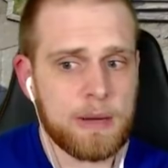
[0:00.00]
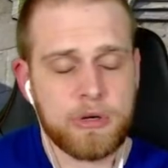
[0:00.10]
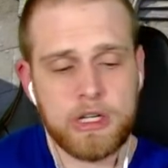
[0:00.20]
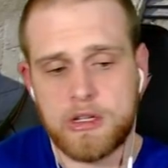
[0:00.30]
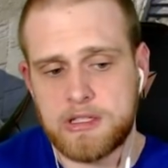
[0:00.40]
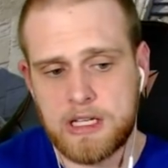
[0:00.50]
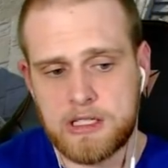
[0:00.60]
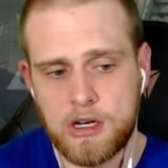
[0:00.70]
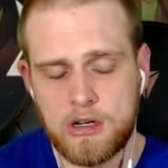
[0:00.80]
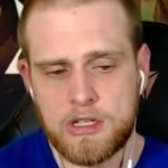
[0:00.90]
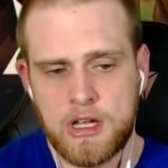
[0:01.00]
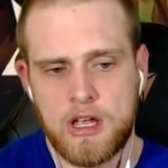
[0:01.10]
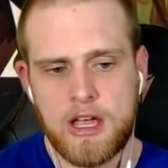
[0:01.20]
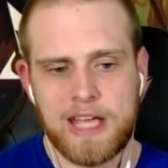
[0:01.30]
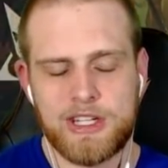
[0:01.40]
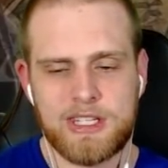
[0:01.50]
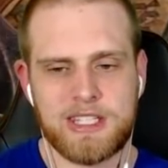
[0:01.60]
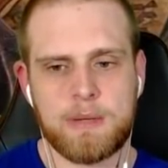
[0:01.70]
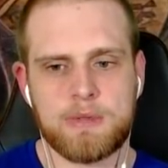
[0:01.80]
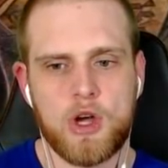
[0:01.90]
I got pretty good six stars. It just
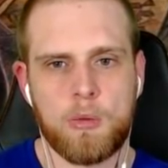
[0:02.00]
seems